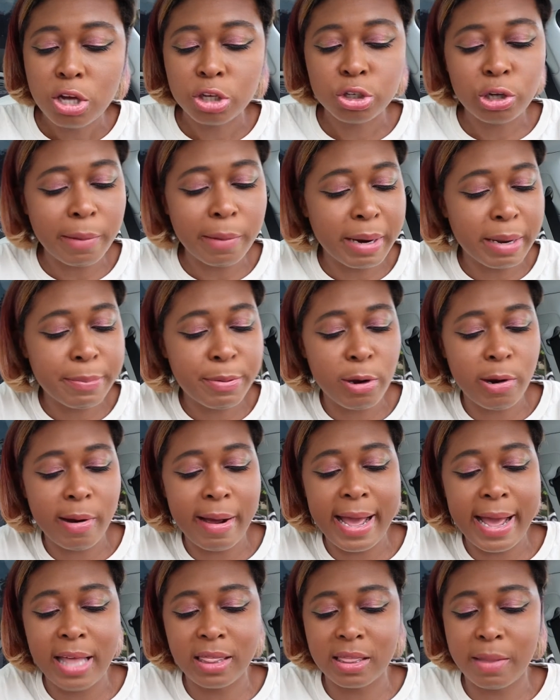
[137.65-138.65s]
strawberry
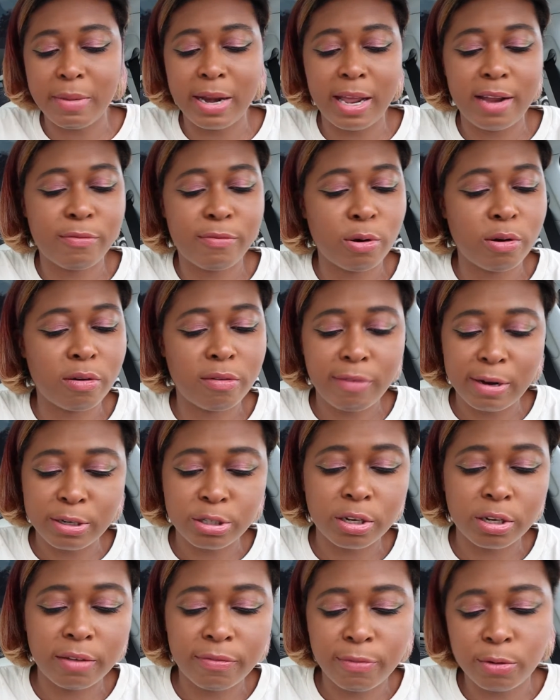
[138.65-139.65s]
puree, and lemonade for a
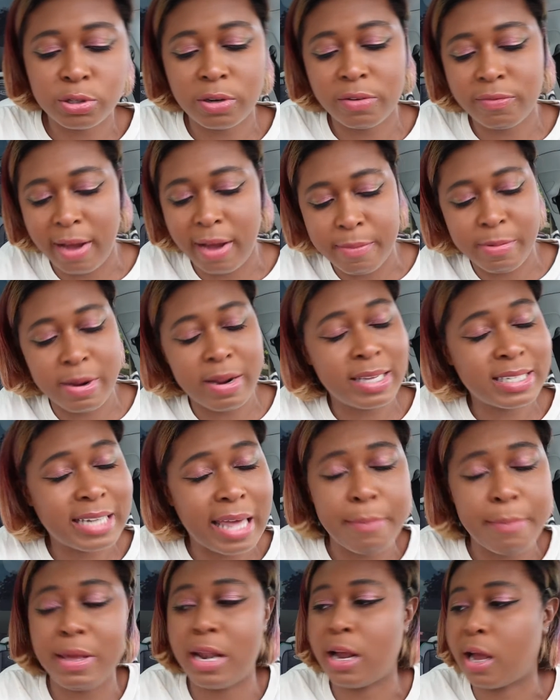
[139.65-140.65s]
refreshing frozen vibrant
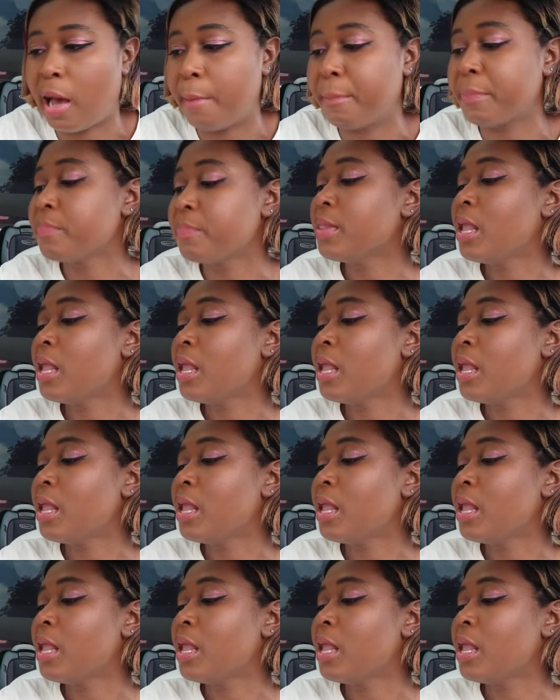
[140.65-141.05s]
escape in a cup.